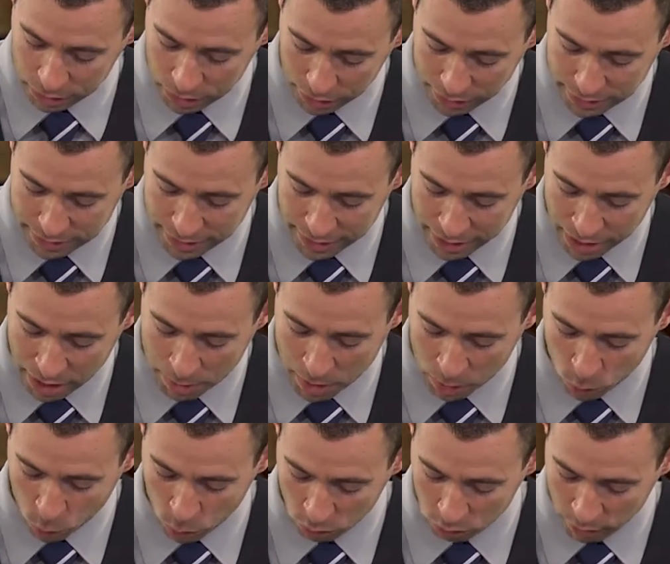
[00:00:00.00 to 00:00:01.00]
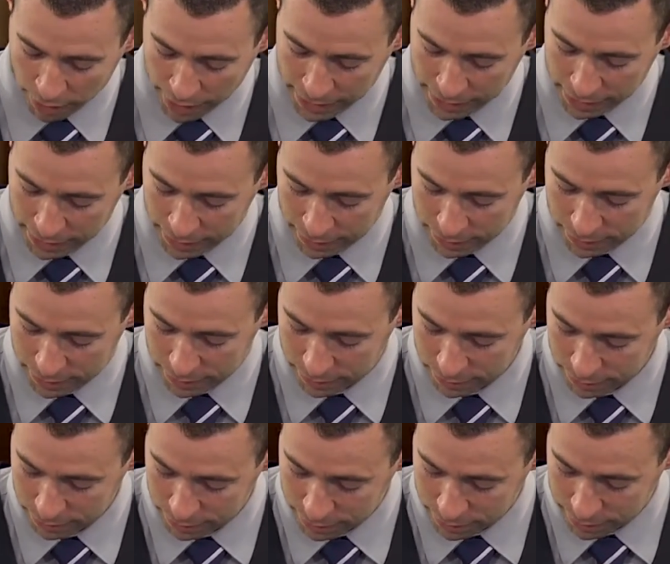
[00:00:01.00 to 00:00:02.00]
looked to him and were radiant,
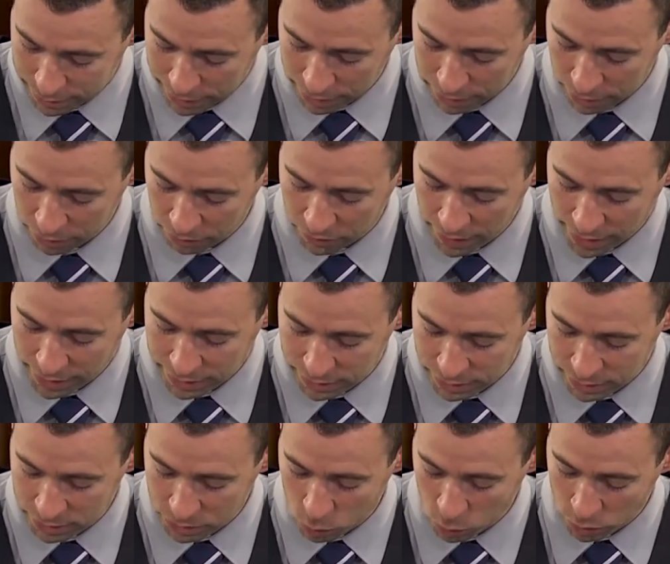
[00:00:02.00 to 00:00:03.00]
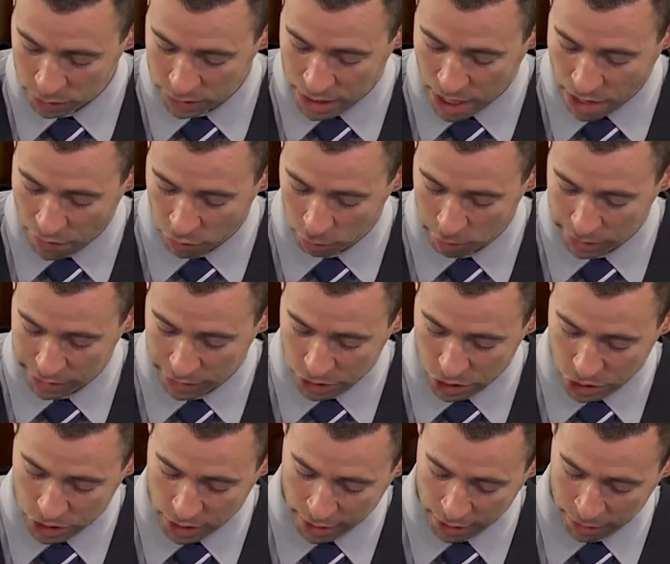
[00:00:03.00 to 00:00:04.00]
and their faces will never be
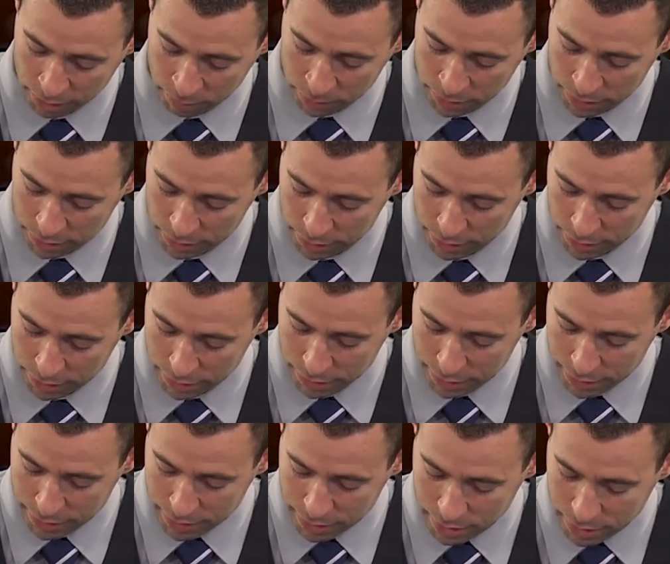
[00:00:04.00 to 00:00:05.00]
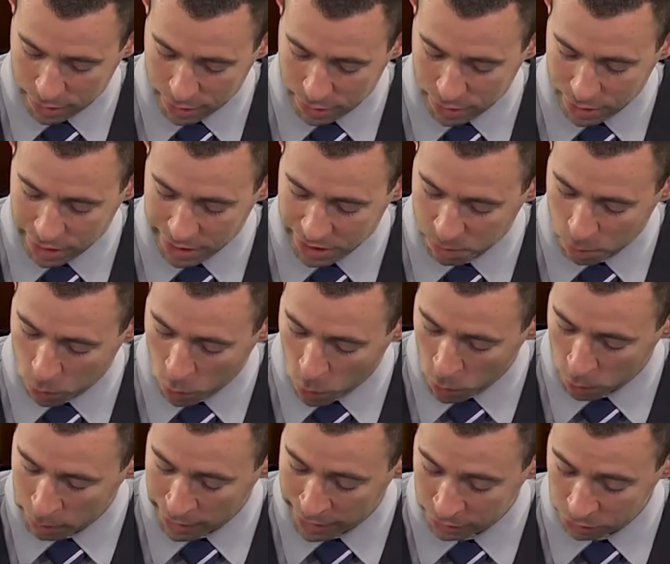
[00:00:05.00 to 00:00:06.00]
ashamed. This
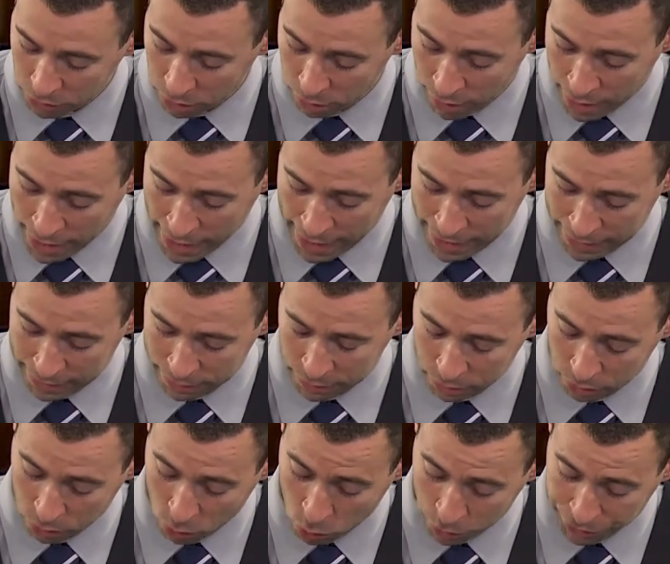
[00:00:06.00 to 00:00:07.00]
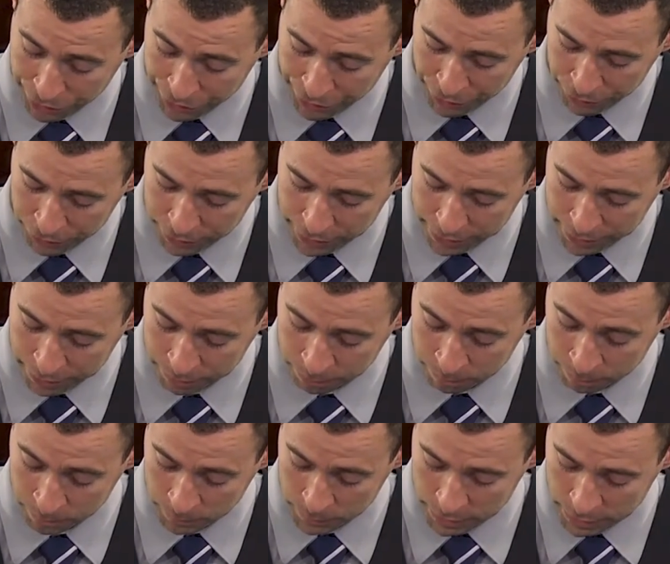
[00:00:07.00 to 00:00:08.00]
poor man cried, and the Lord heard
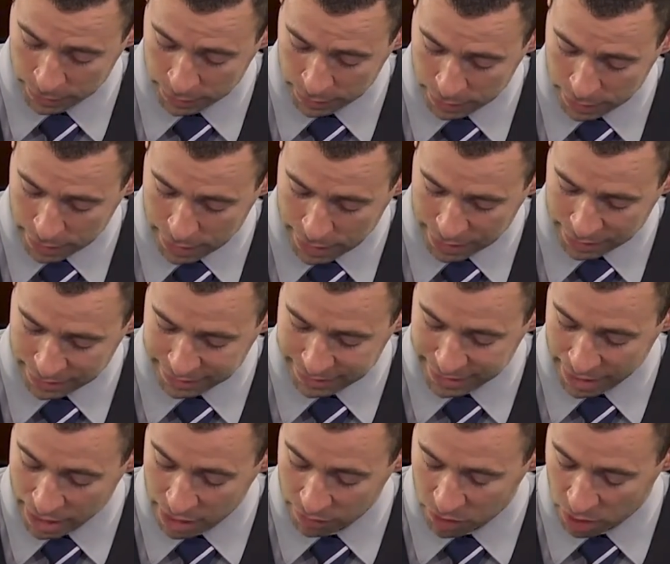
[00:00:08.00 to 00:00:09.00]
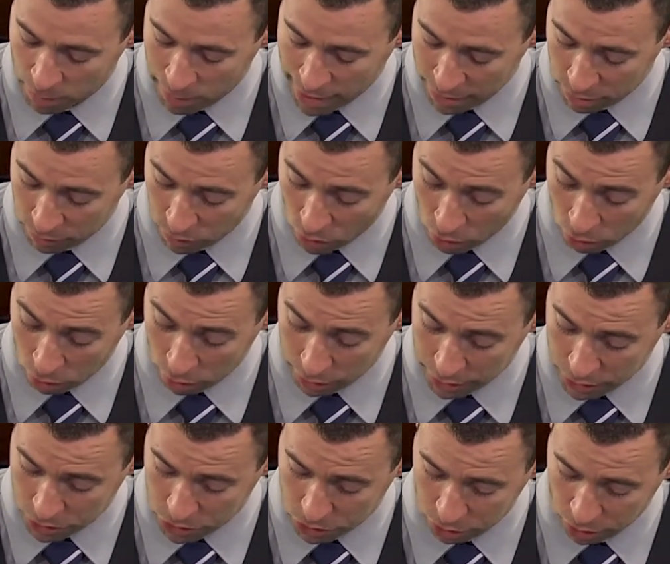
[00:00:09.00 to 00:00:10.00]
him, and saved him out of all
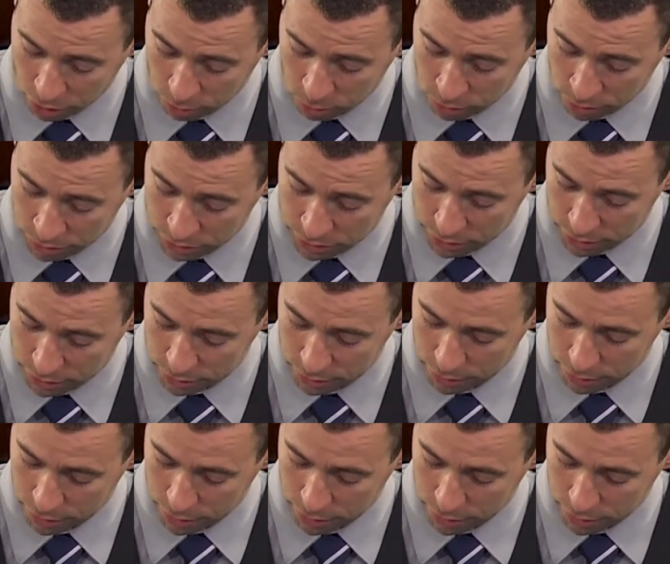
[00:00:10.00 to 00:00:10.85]
his troubles.